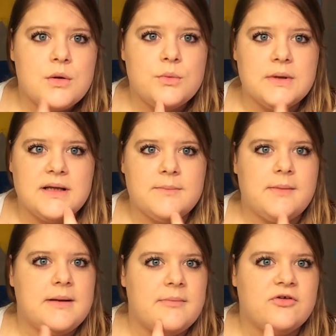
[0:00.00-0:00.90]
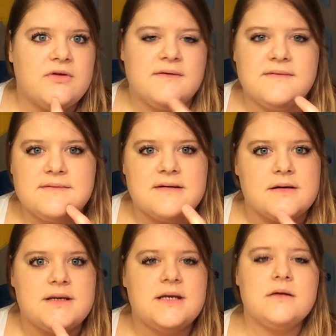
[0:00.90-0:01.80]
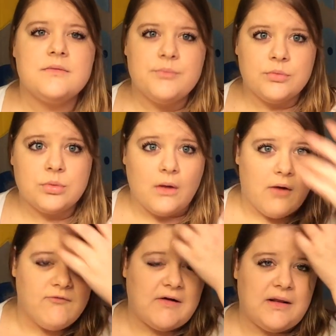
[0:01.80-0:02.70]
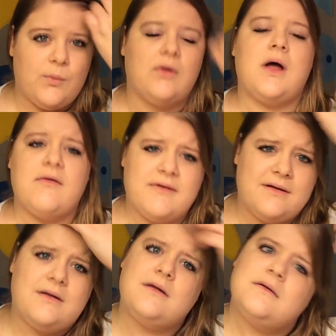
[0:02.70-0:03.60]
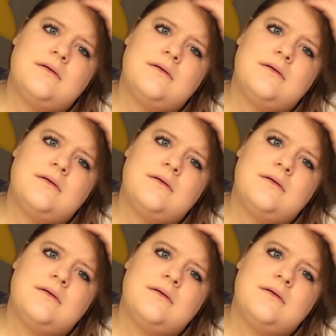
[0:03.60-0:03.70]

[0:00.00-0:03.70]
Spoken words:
really my blemishes down here are fairly well covered.